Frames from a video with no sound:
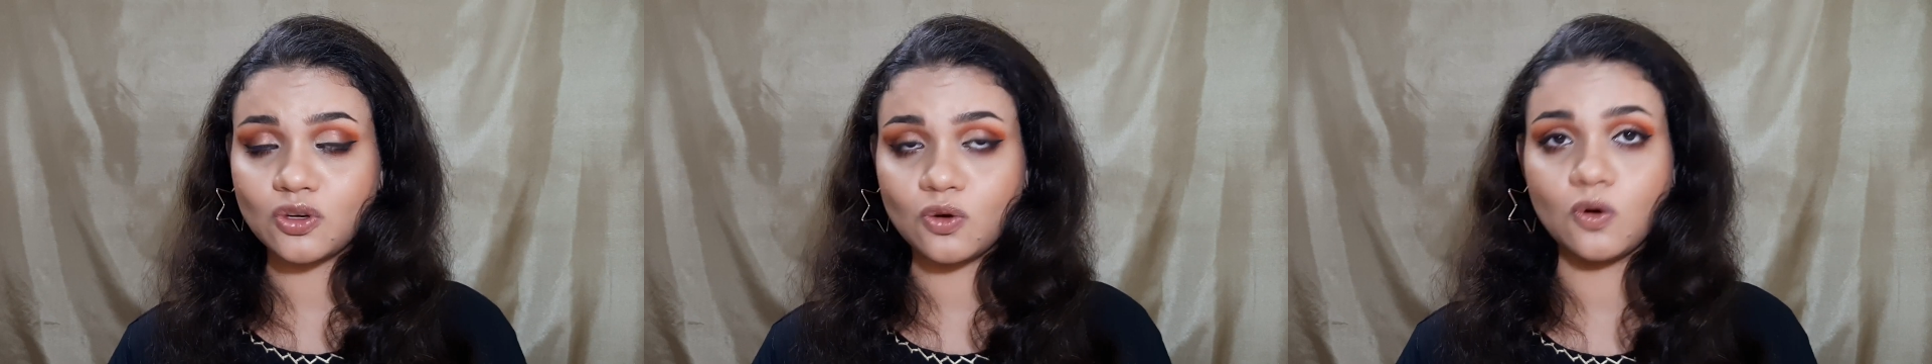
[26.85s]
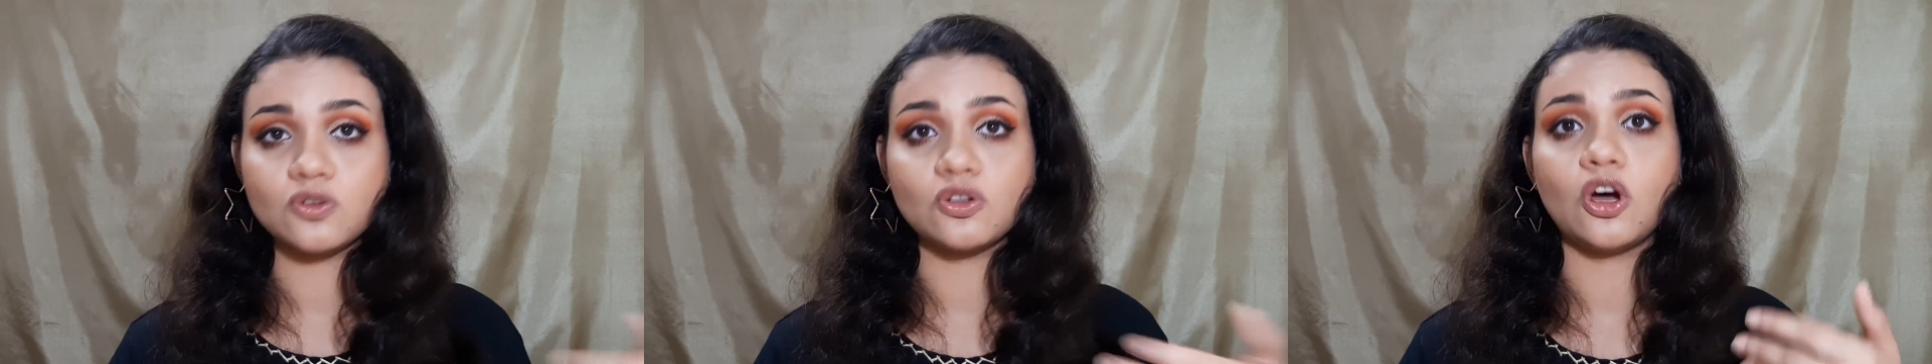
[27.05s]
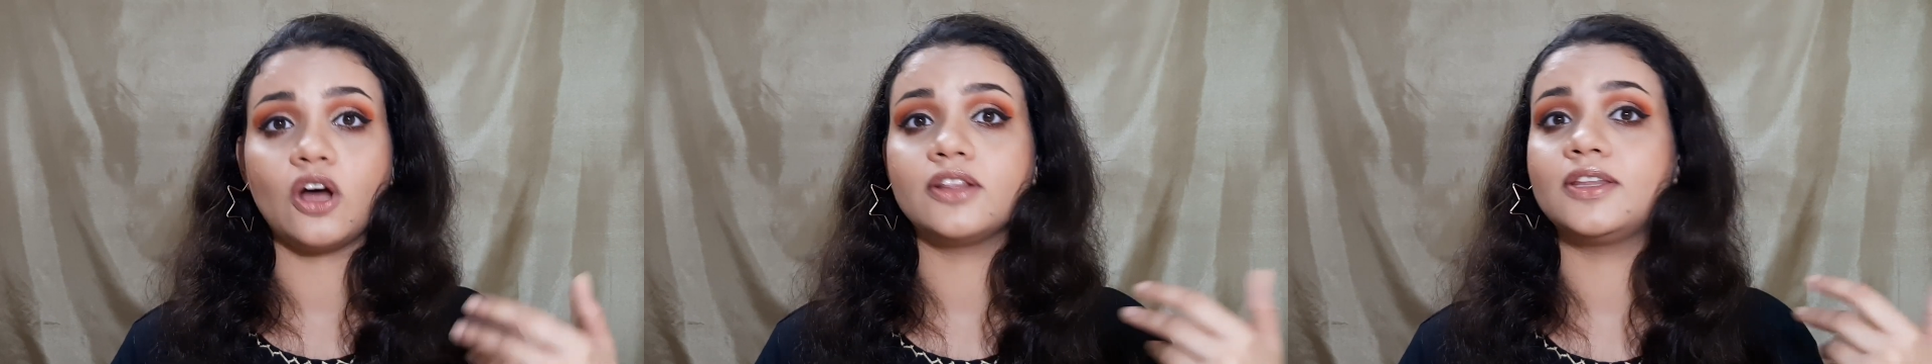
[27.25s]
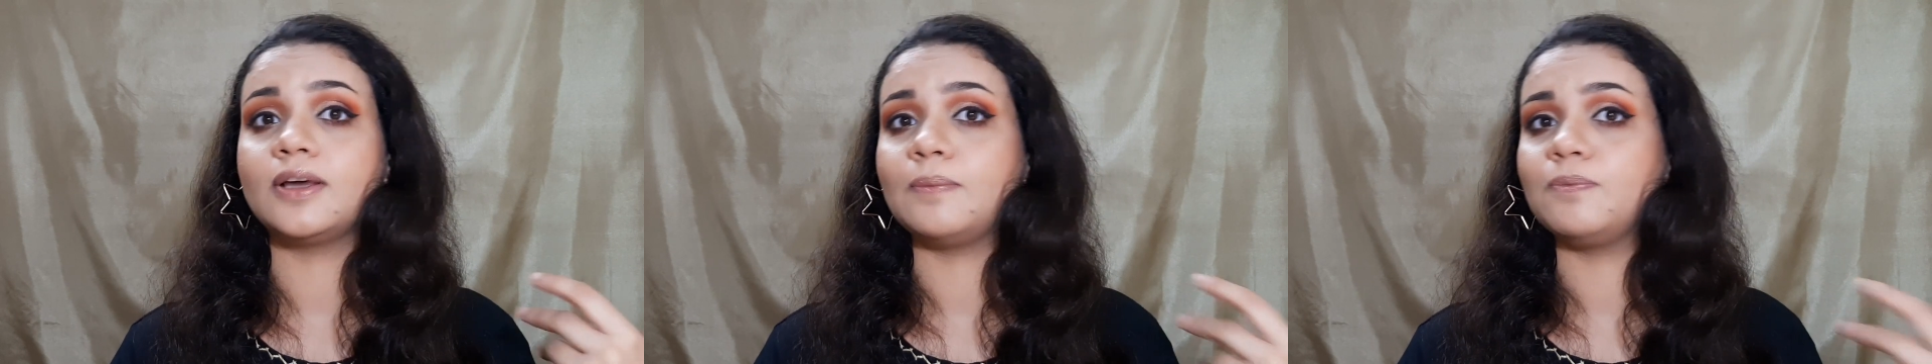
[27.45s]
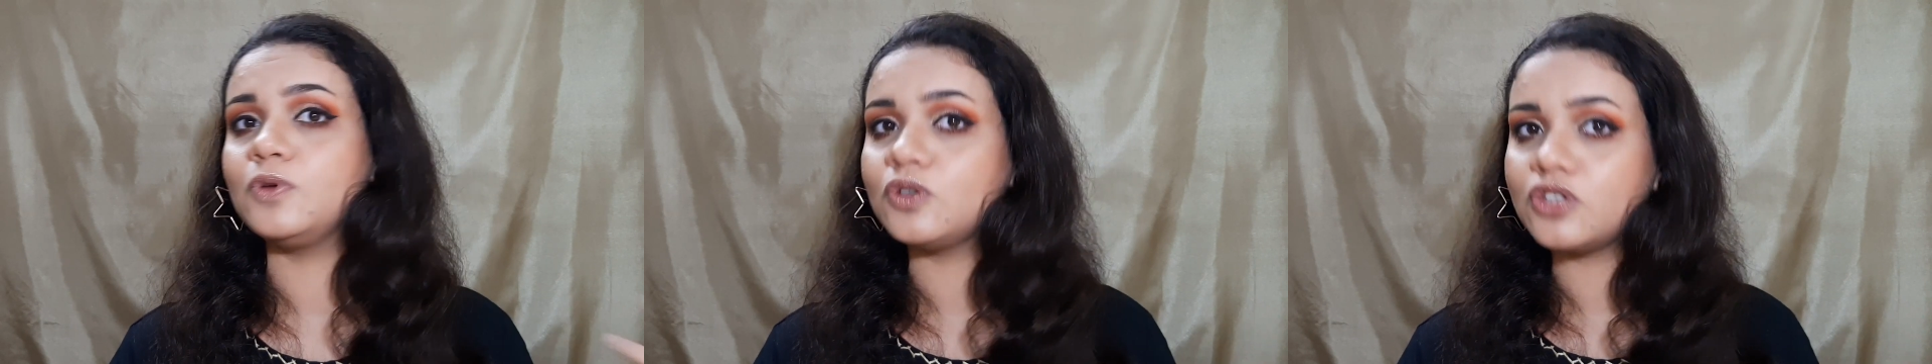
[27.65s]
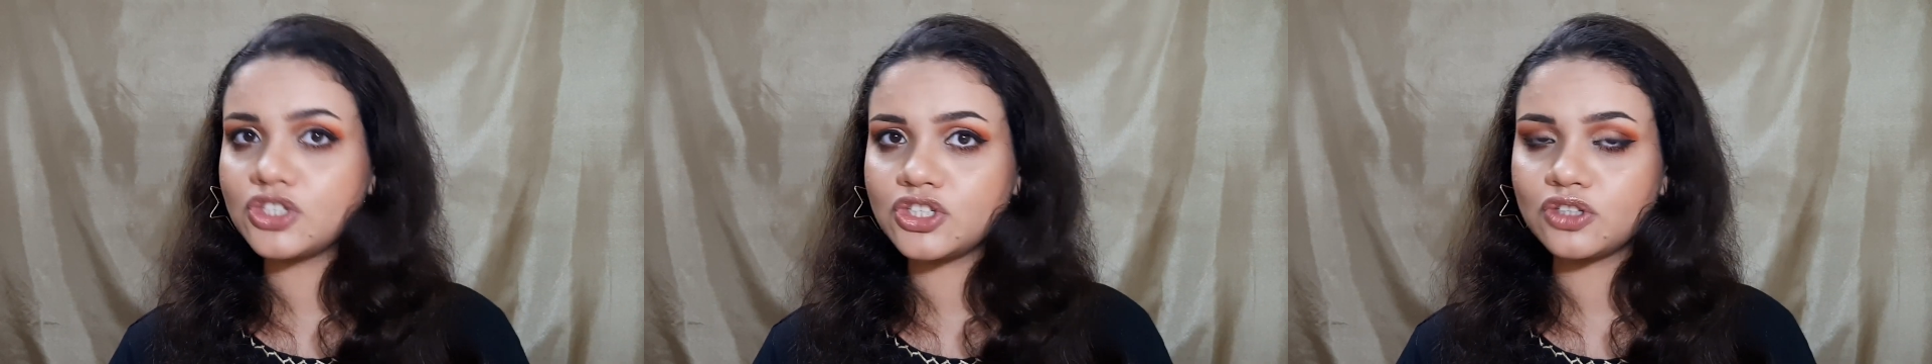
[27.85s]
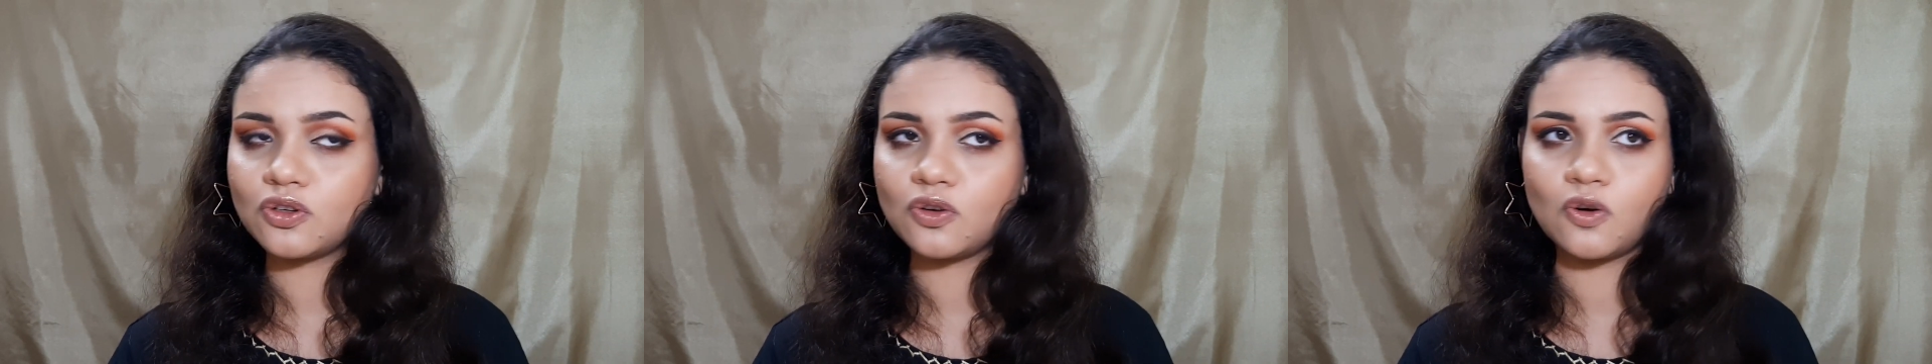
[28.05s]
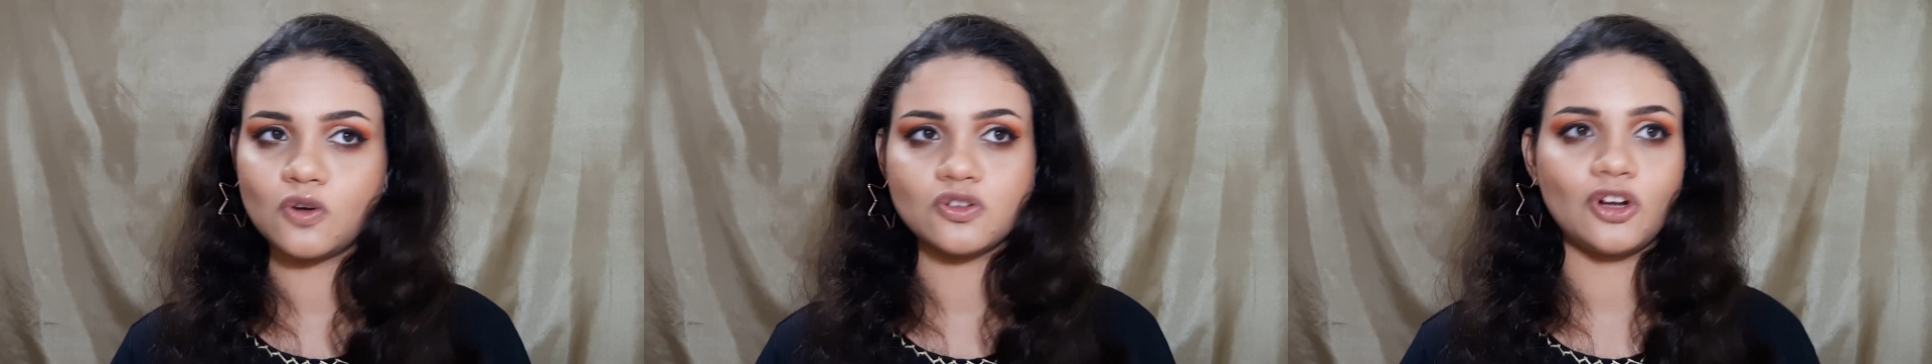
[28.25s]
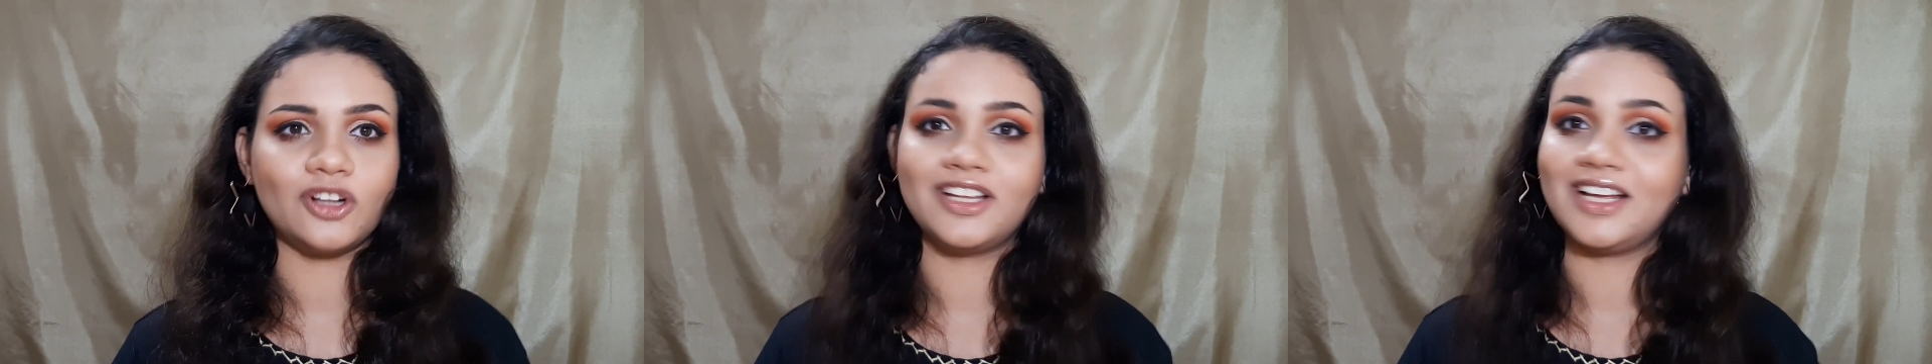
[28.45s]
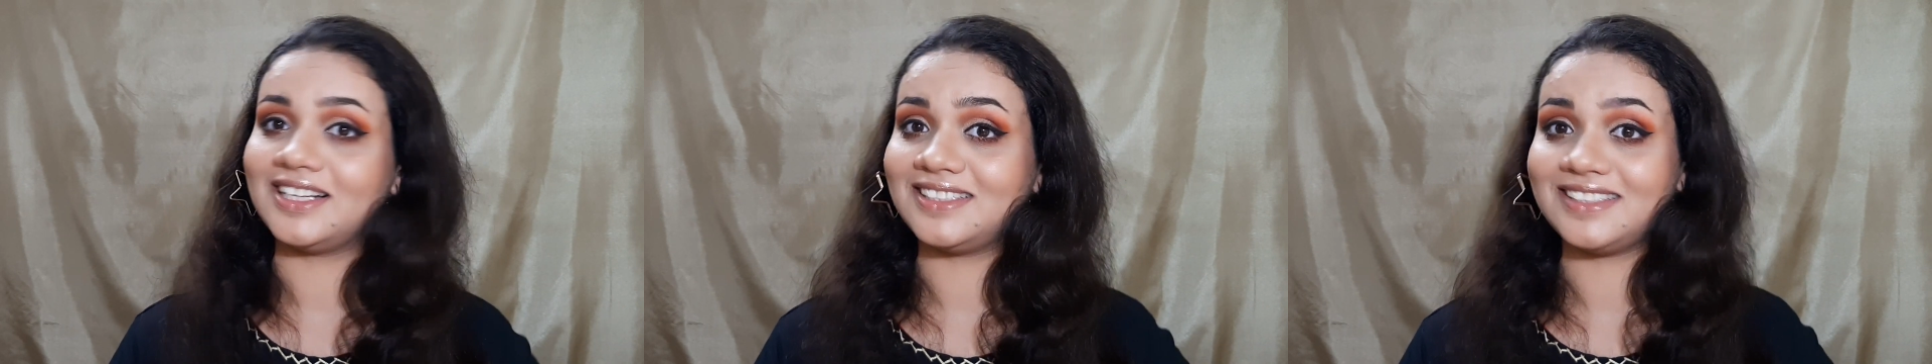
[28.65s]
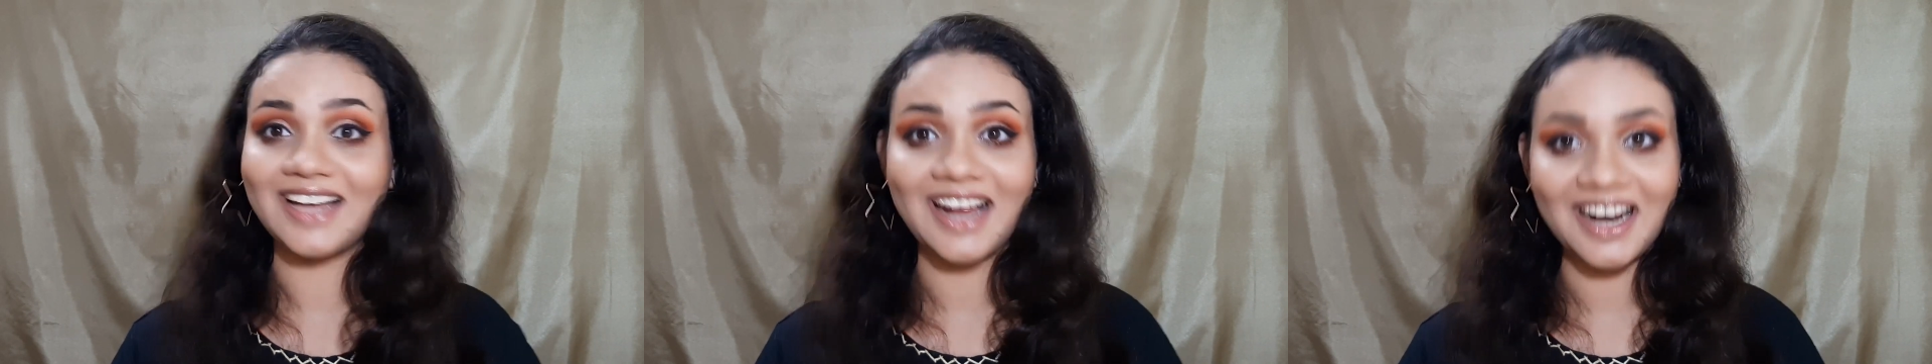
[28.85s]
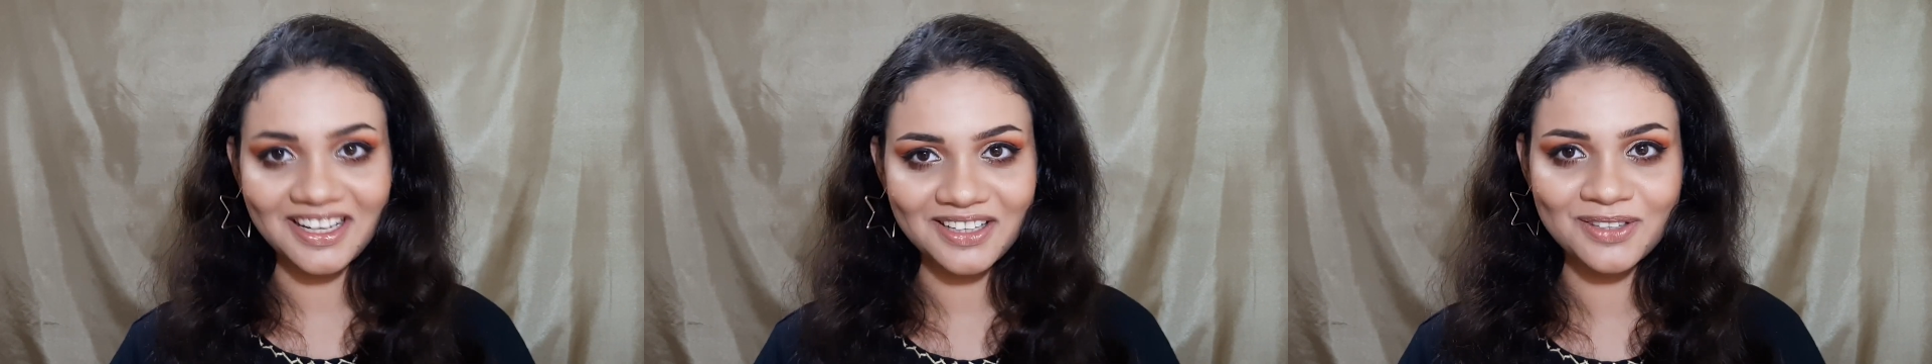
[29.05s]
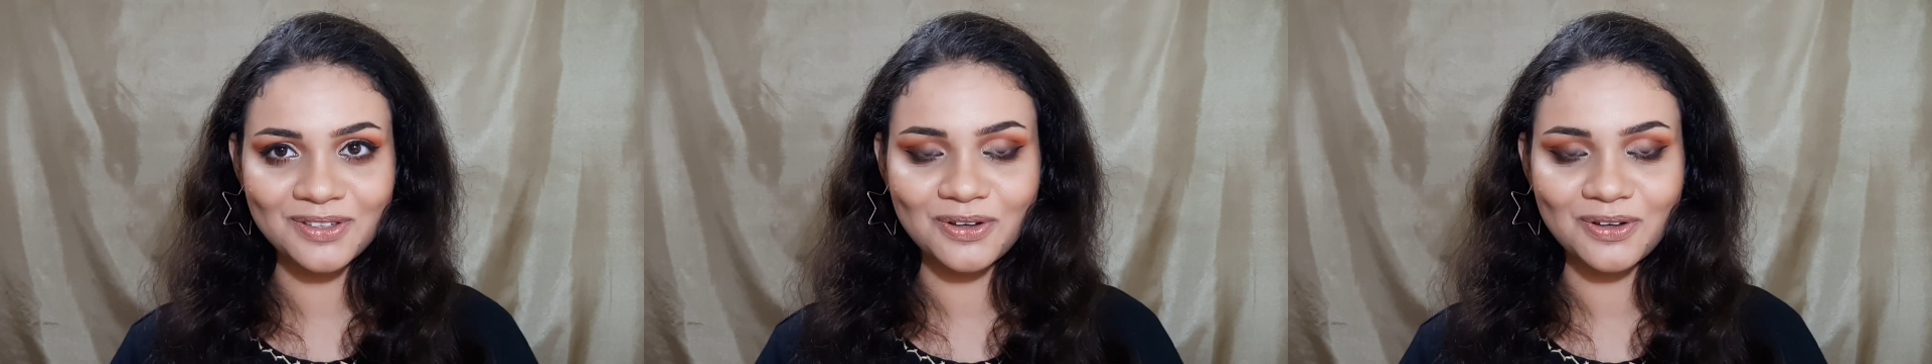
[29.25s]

course or the beautician course or the aesthetics